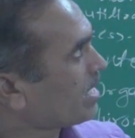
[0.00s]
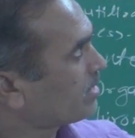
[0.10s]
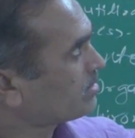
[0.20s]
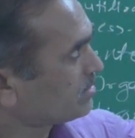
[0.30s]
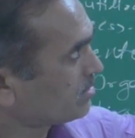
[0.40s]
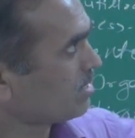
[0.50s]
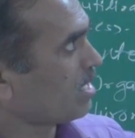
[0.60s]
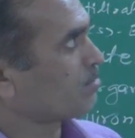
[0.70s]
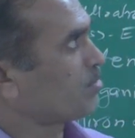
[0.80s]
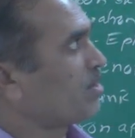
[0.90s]
that
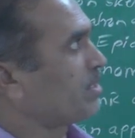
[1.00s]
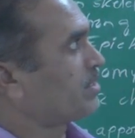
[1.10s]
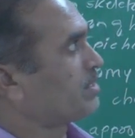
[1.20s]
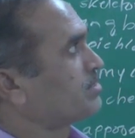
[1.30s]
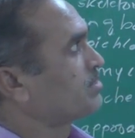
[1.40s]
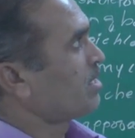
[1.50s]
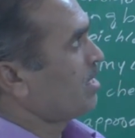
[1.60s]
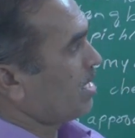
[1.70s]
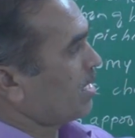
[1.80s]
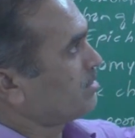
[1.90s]
carbohydrates,
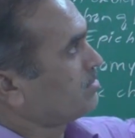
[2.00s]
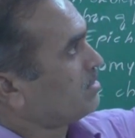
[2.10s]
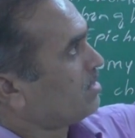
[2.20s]
and